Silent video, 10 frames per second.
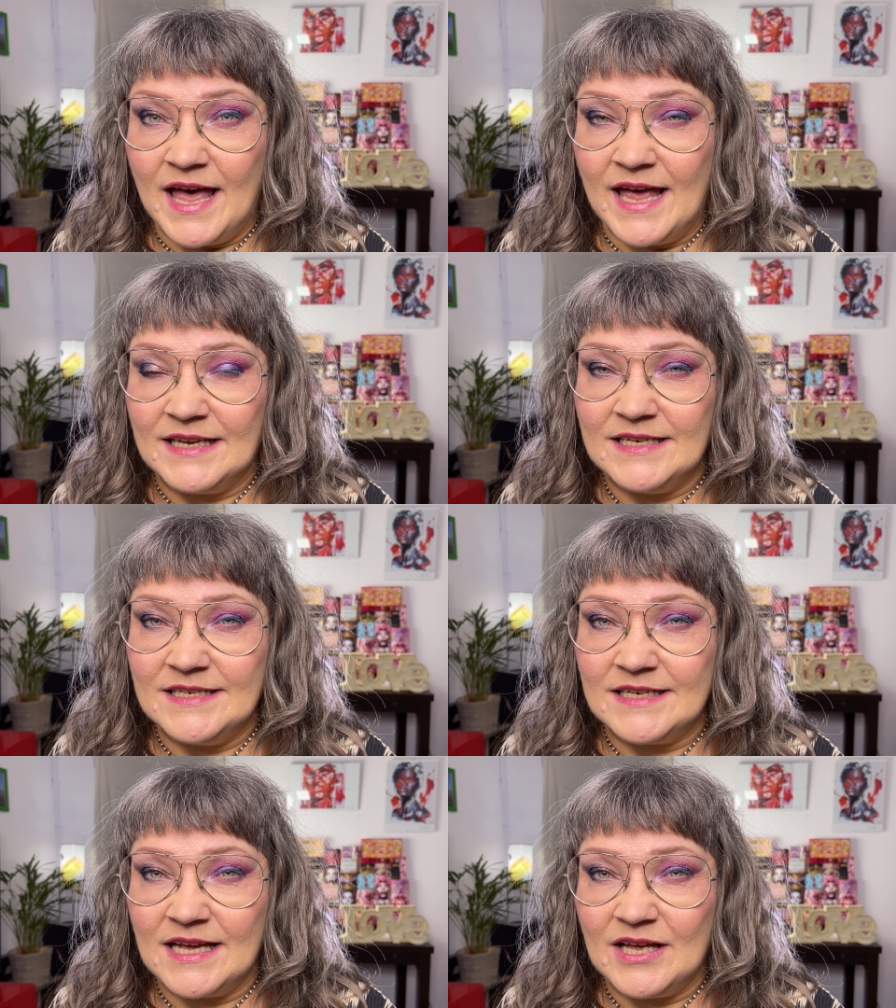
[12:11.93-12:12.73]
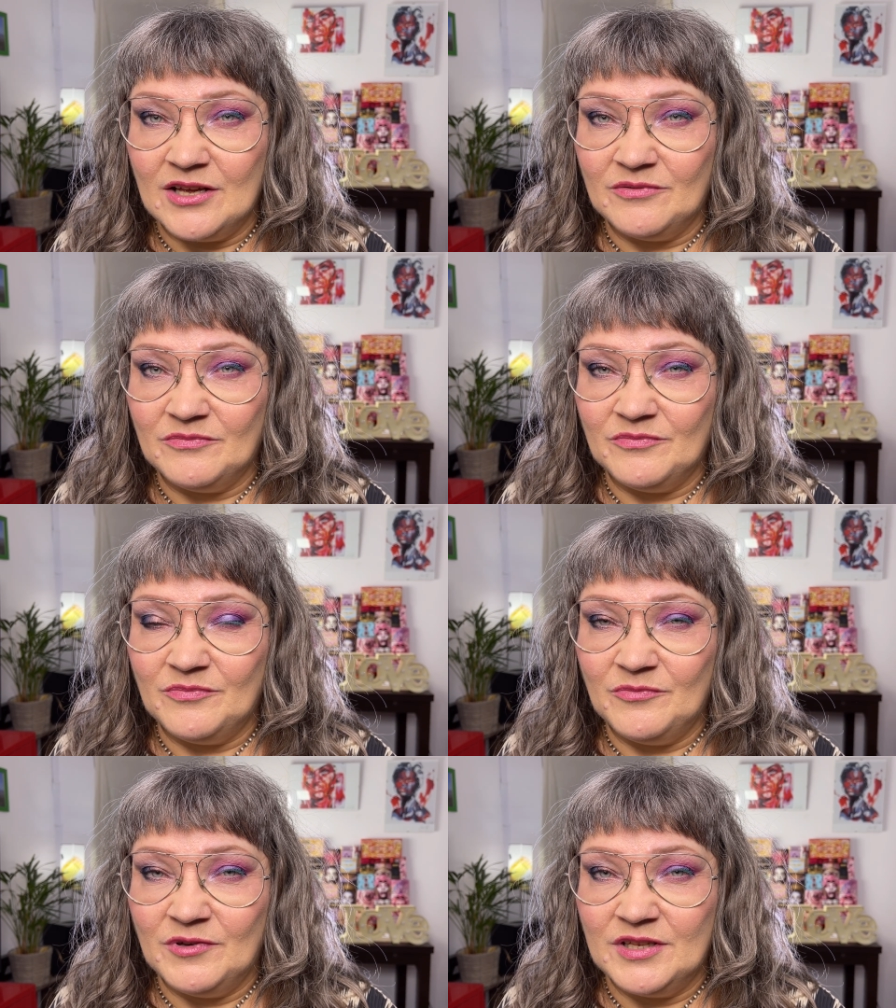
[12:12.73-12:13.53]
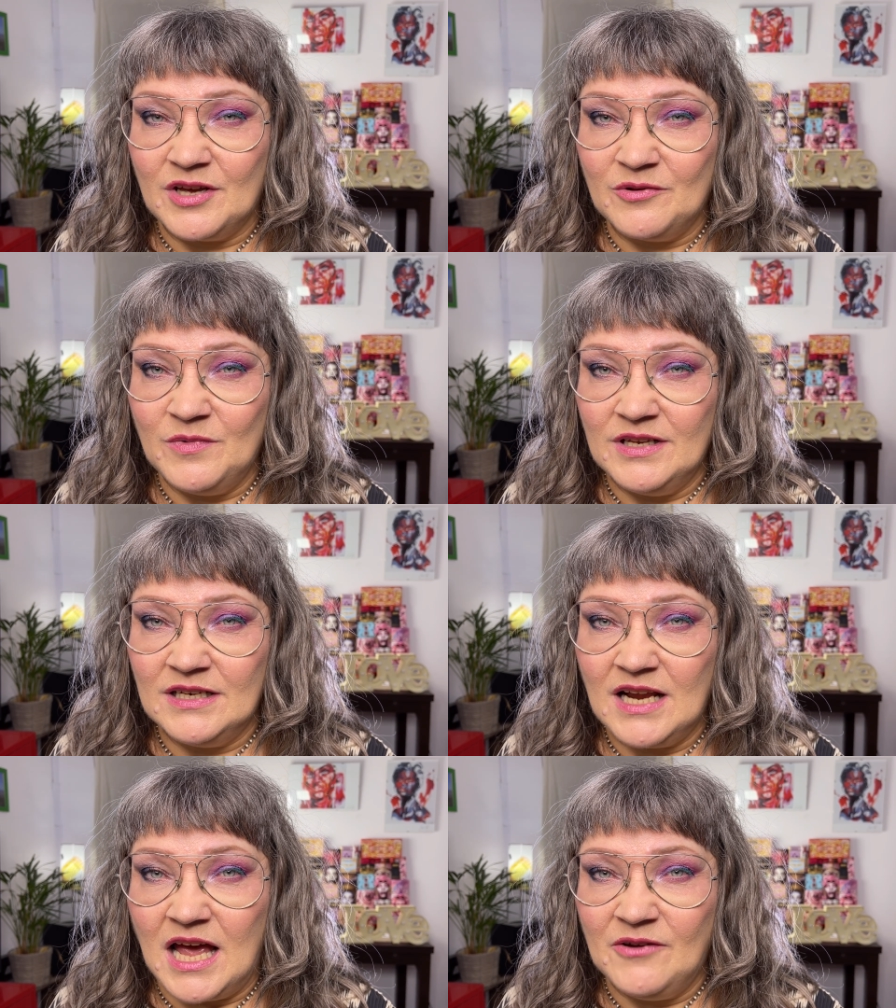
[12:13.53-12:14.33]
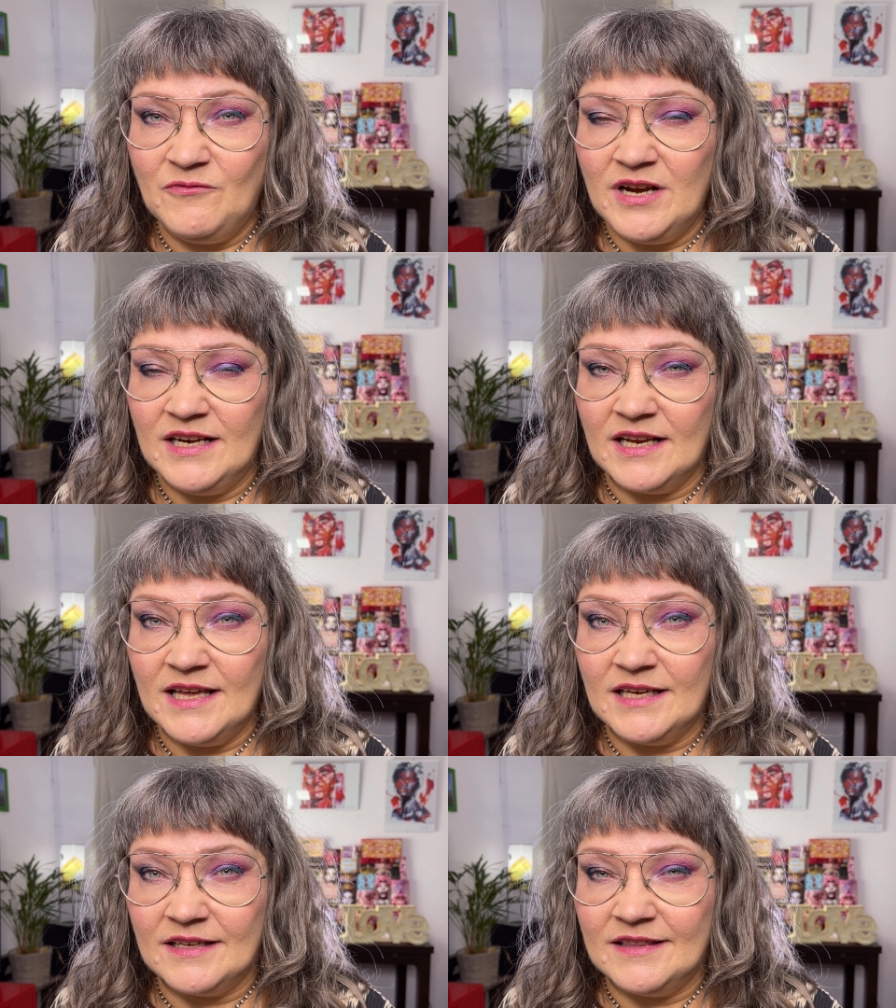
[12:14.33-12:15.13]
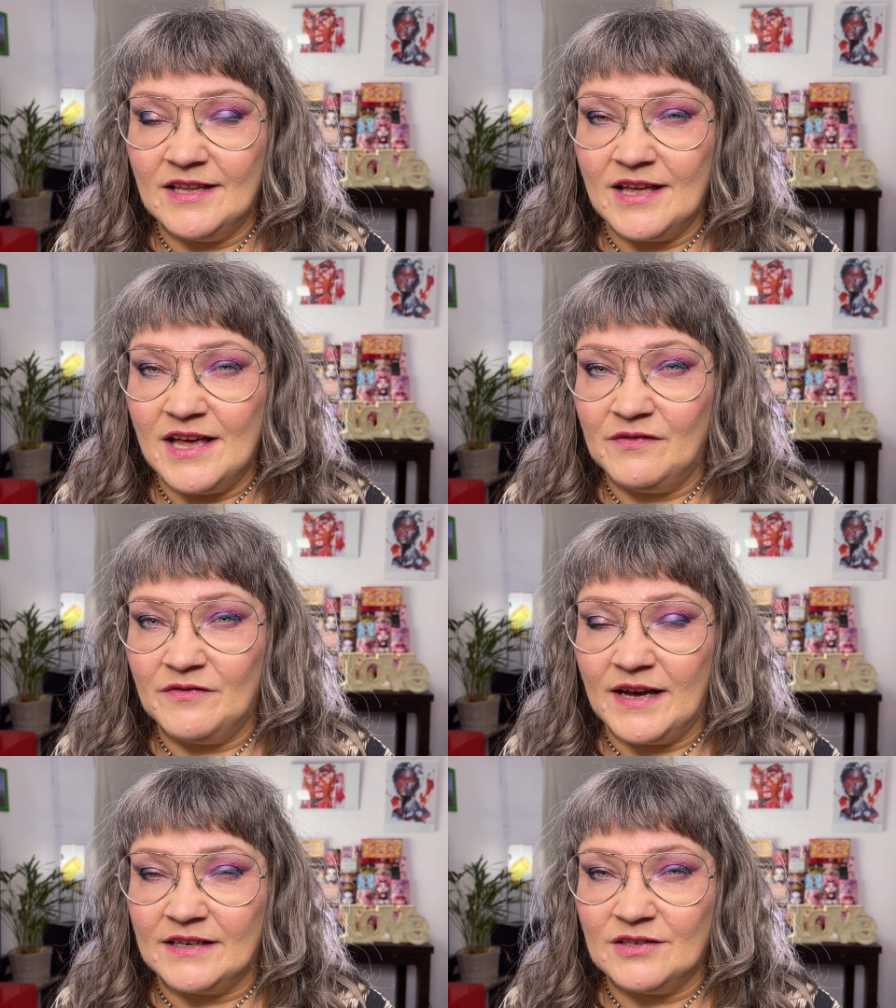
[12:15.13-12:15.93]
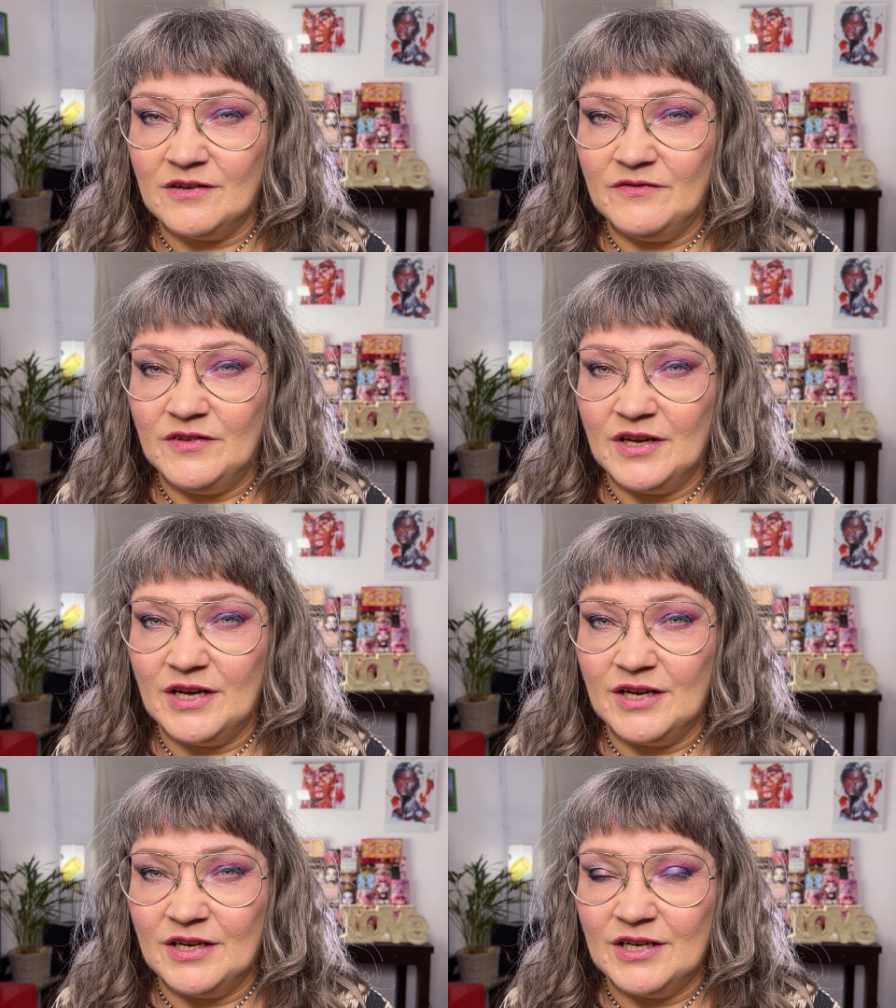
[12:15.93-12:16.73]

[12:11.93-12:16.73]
And with the other one, I really like the effect of the